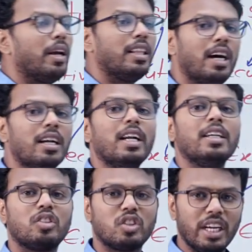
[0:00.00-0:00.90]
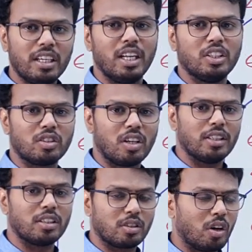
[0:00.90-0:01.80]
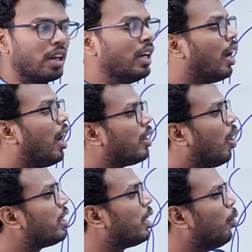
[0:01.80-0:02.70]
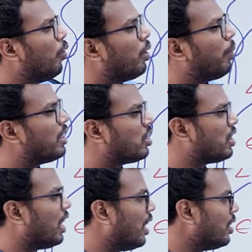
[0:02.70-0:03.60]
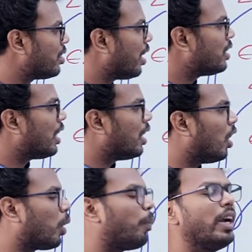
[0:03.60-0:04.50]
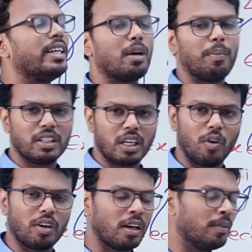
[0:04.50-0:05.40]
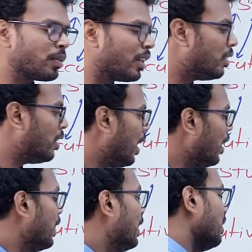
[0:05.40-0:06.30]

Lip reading: by the state legislature. Sorry, are not removed by the state legislature, not appointed by the governor. The